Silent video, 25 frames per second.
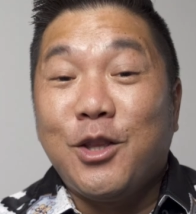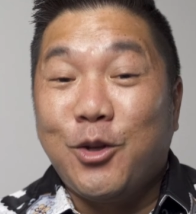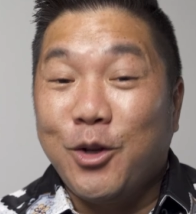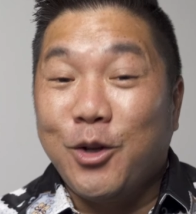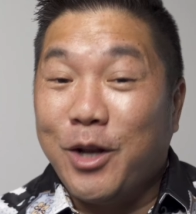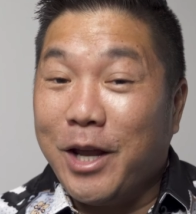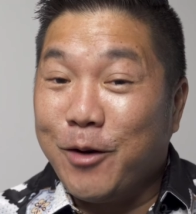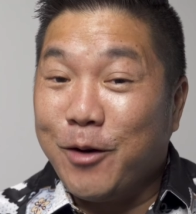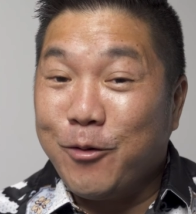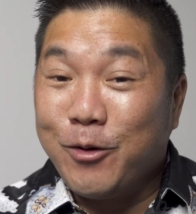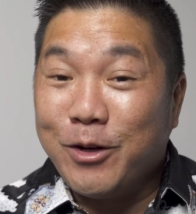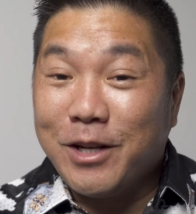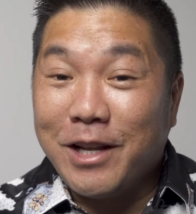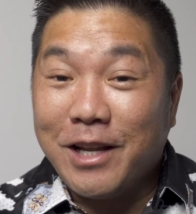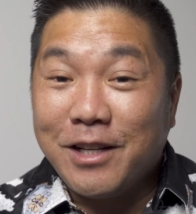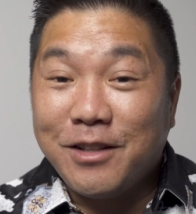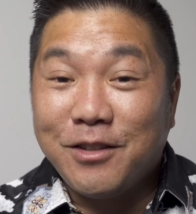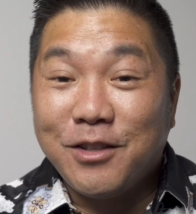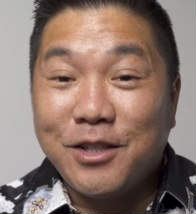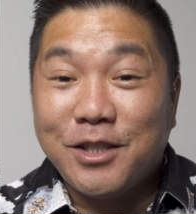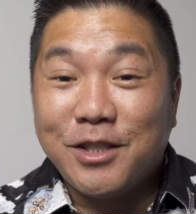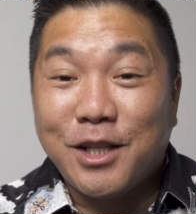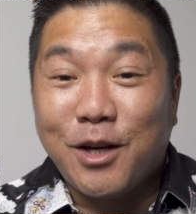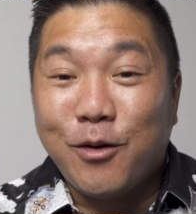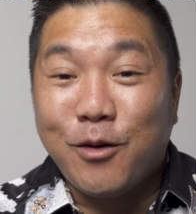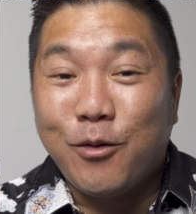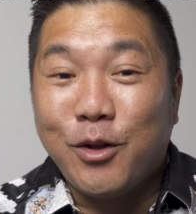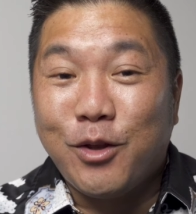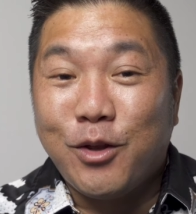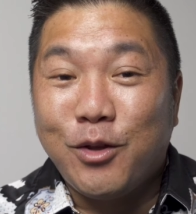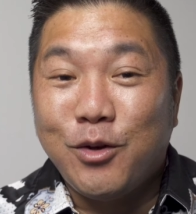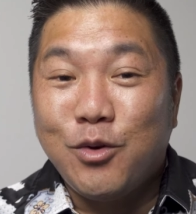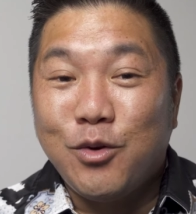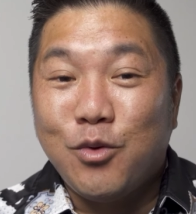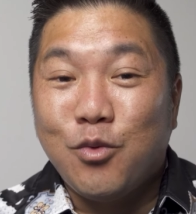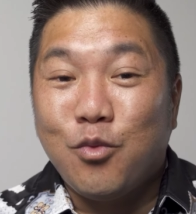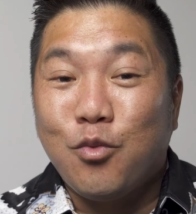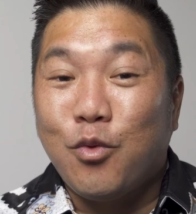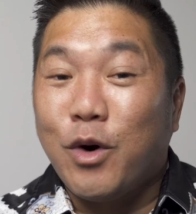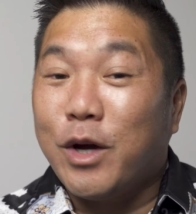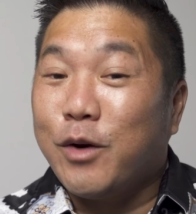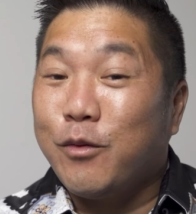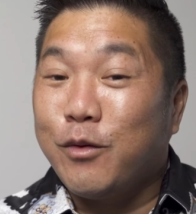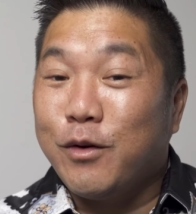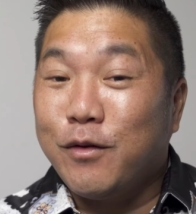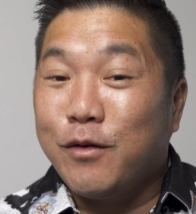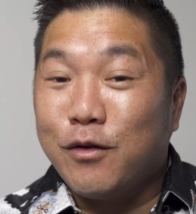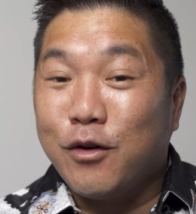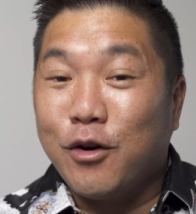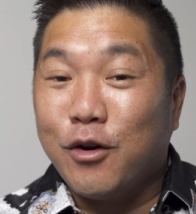Today we'd like to share with you what
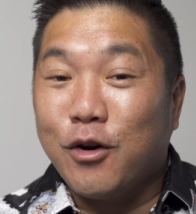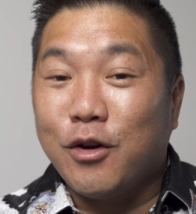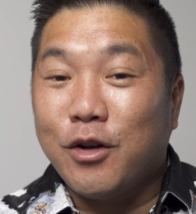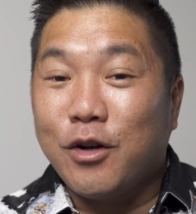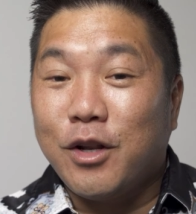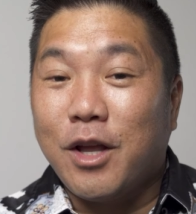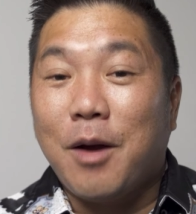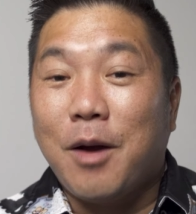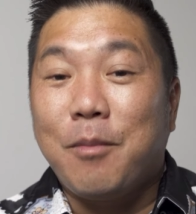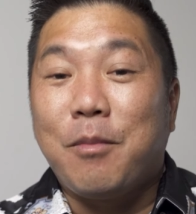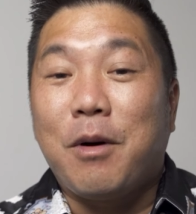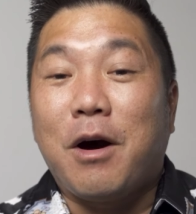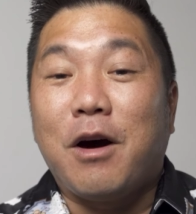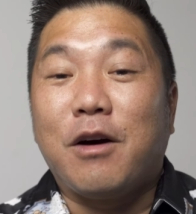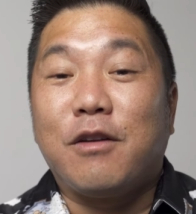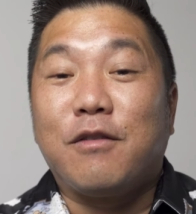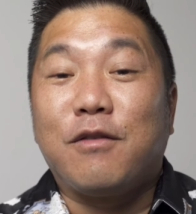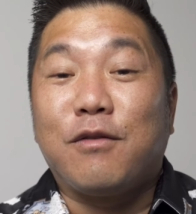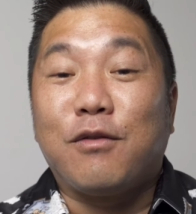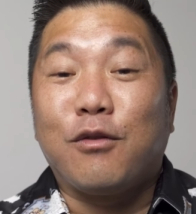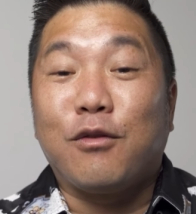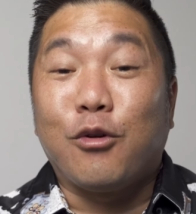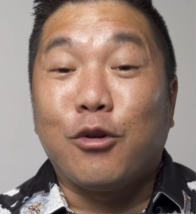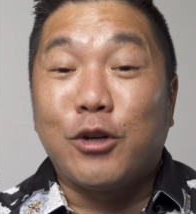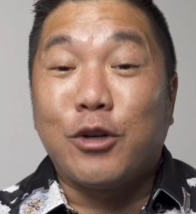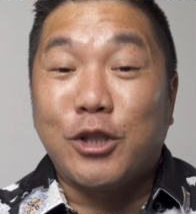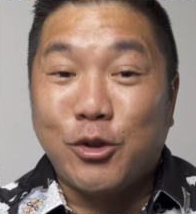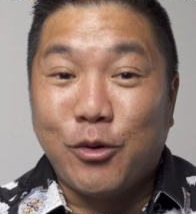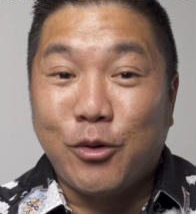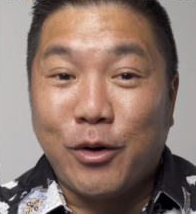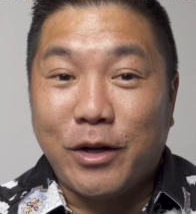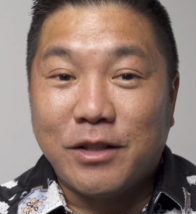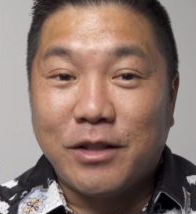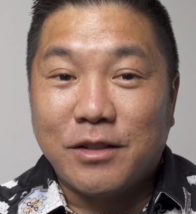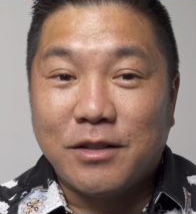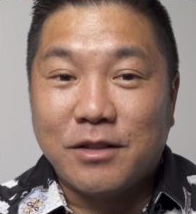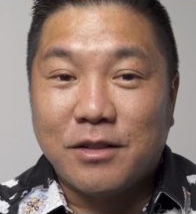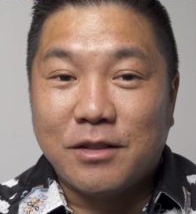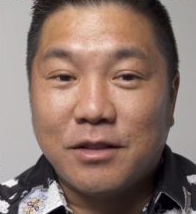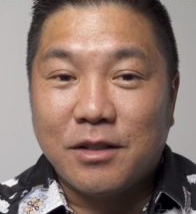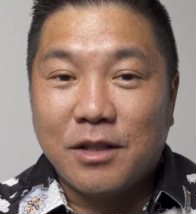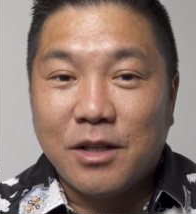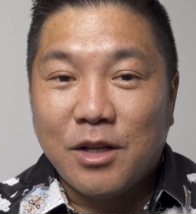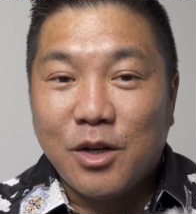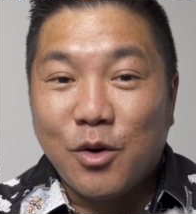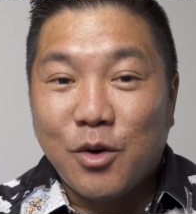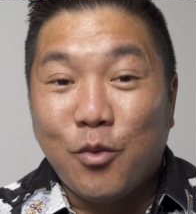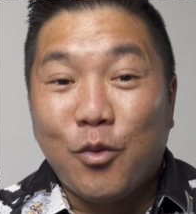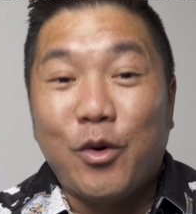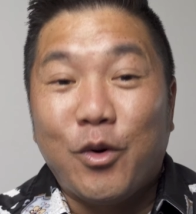we've learned about floor trends,
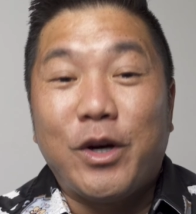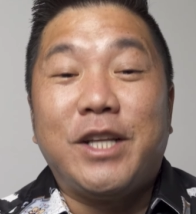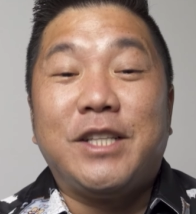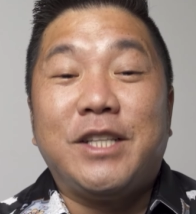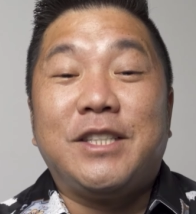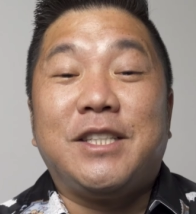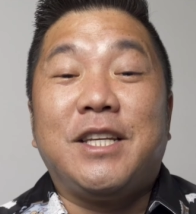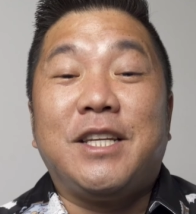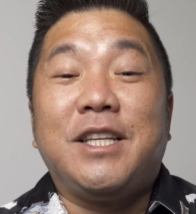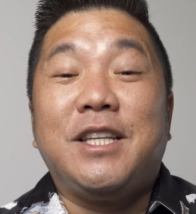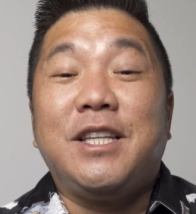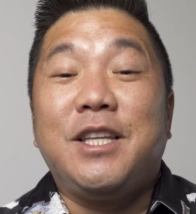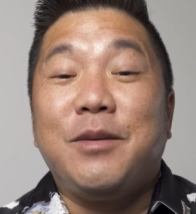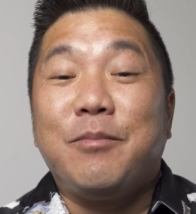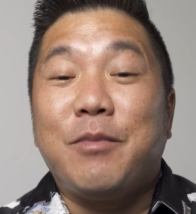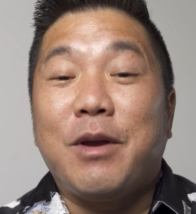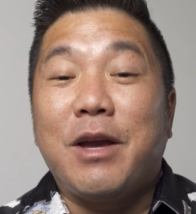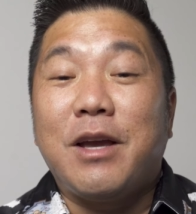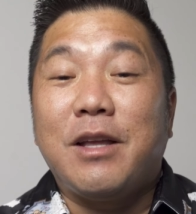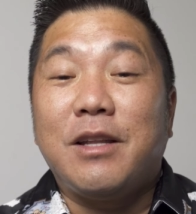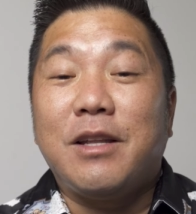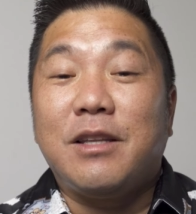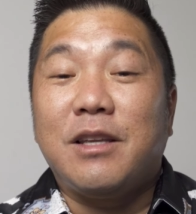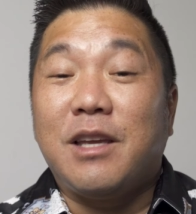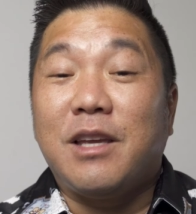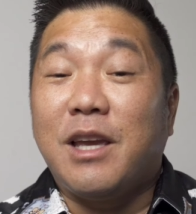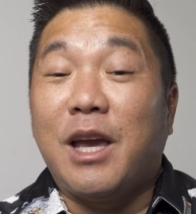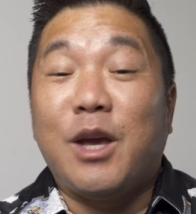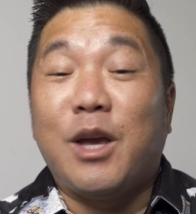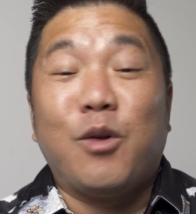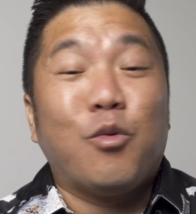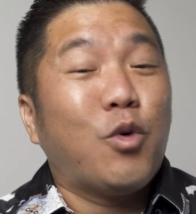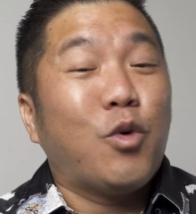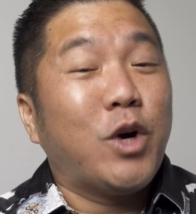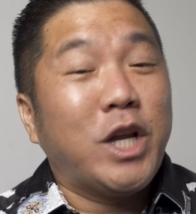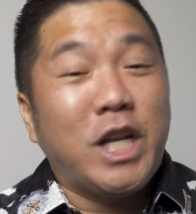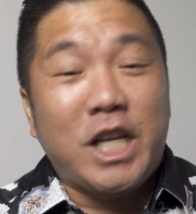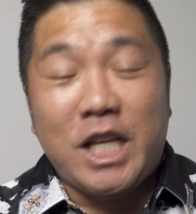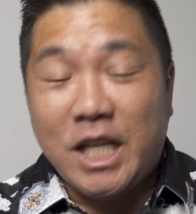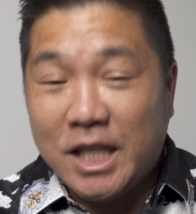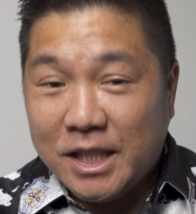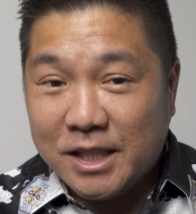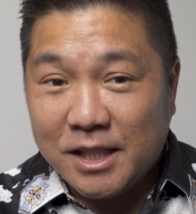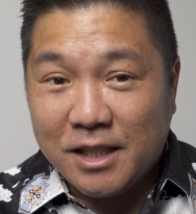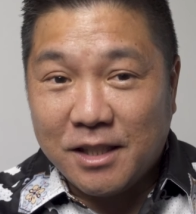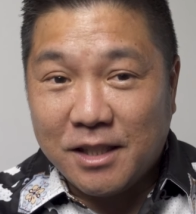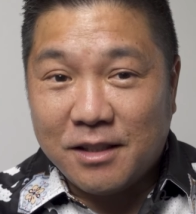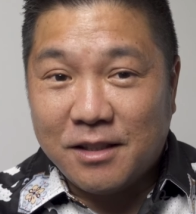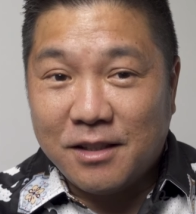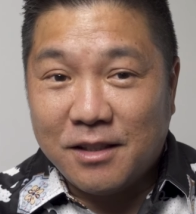what is in demand and what
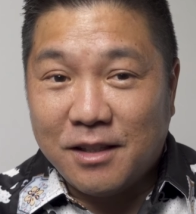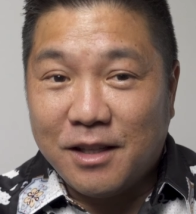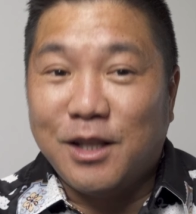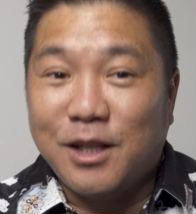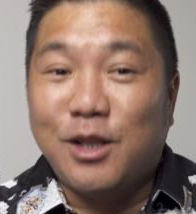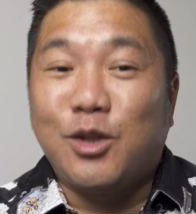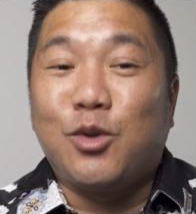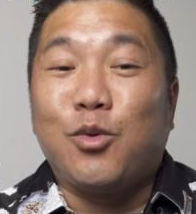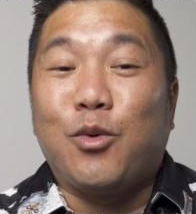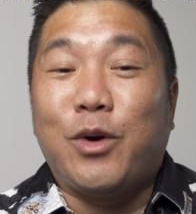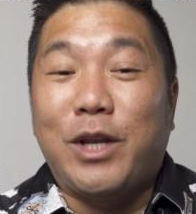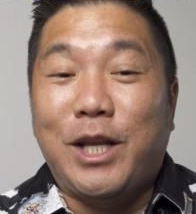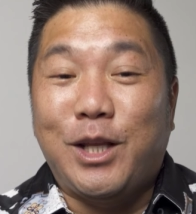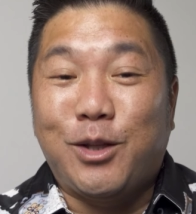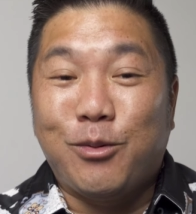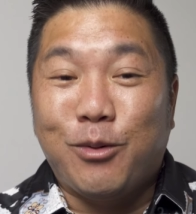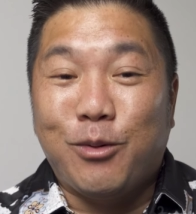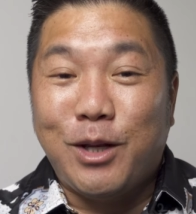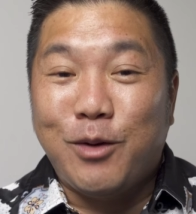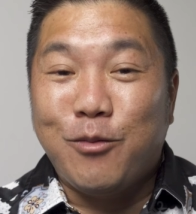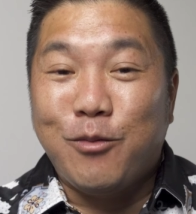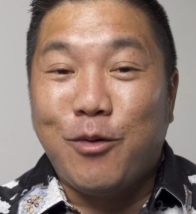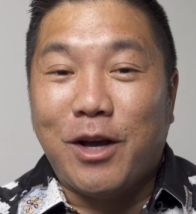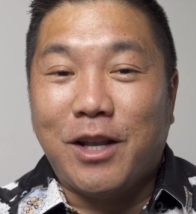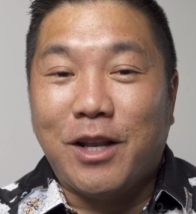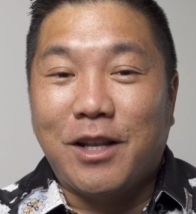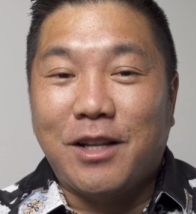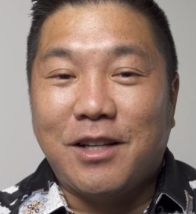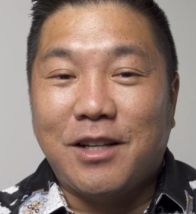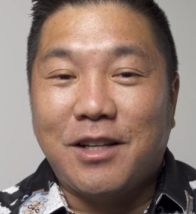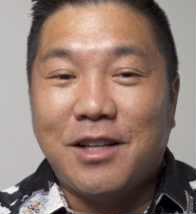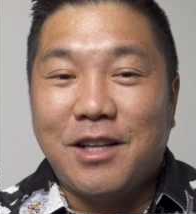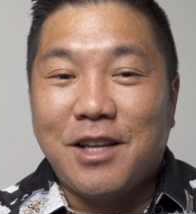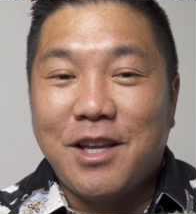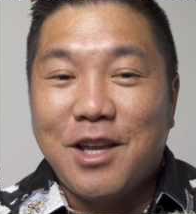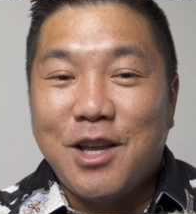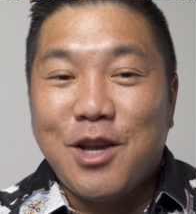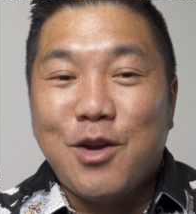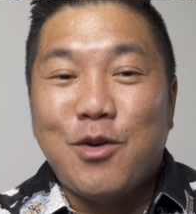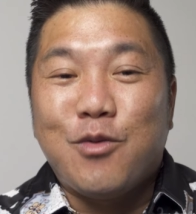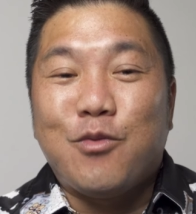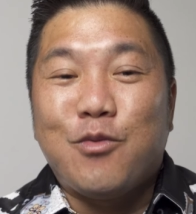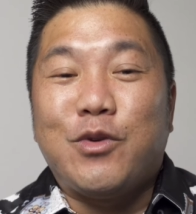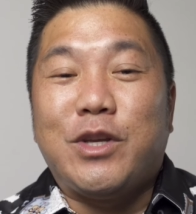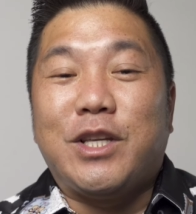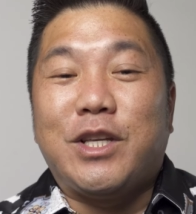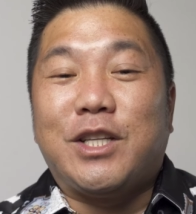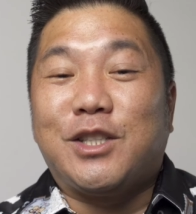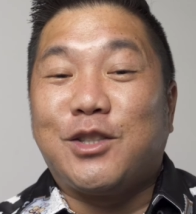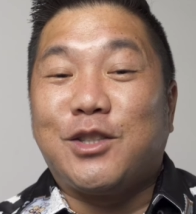isn't in 2021.
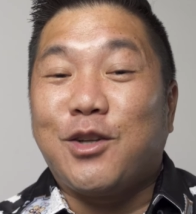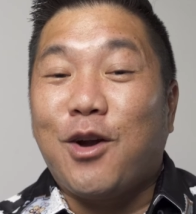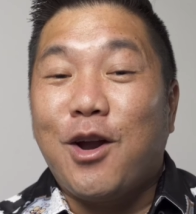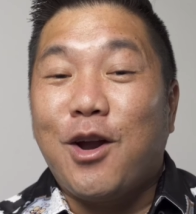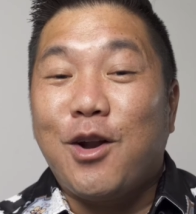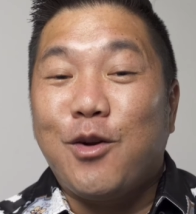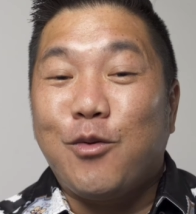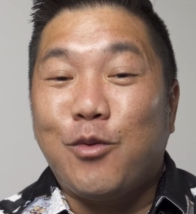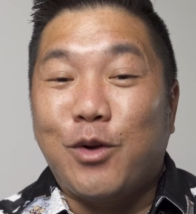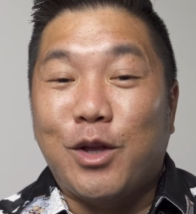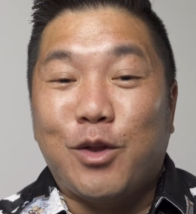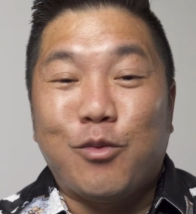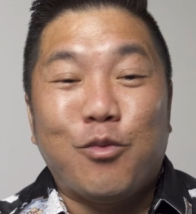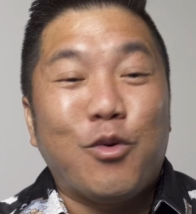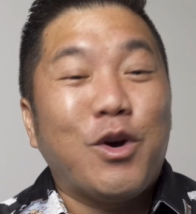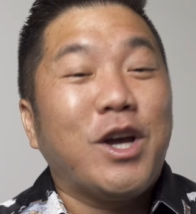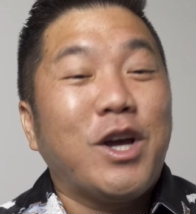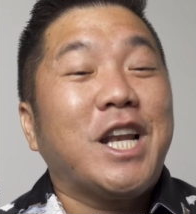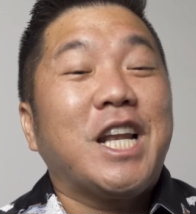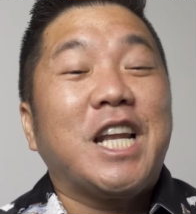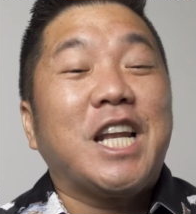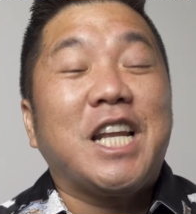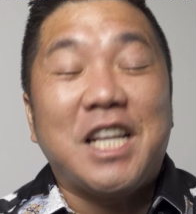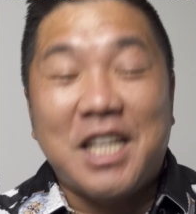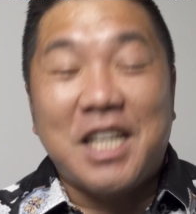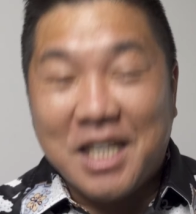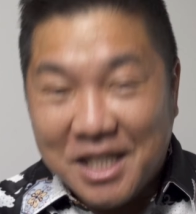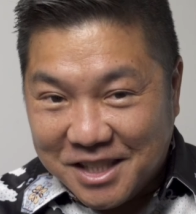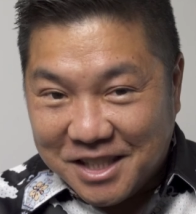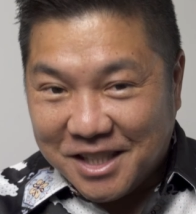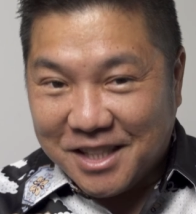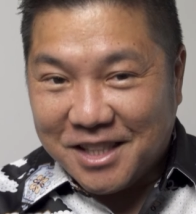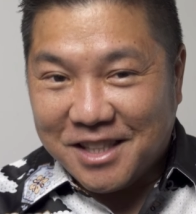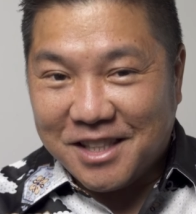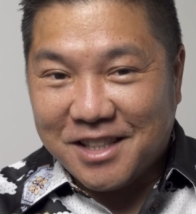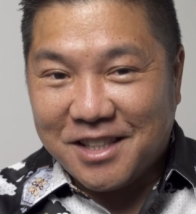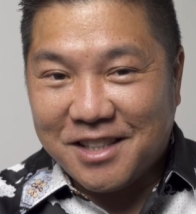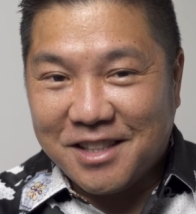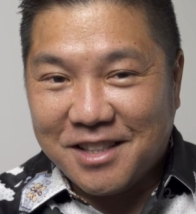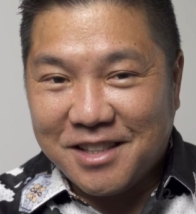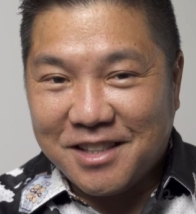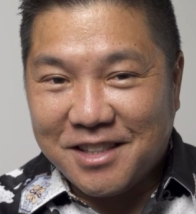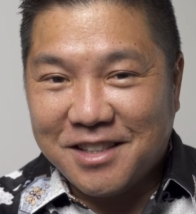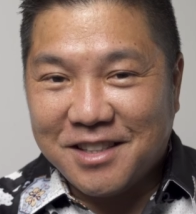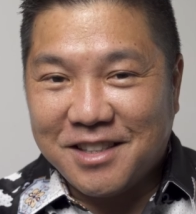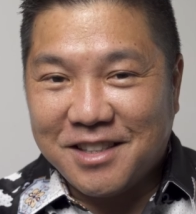We start with what isn't.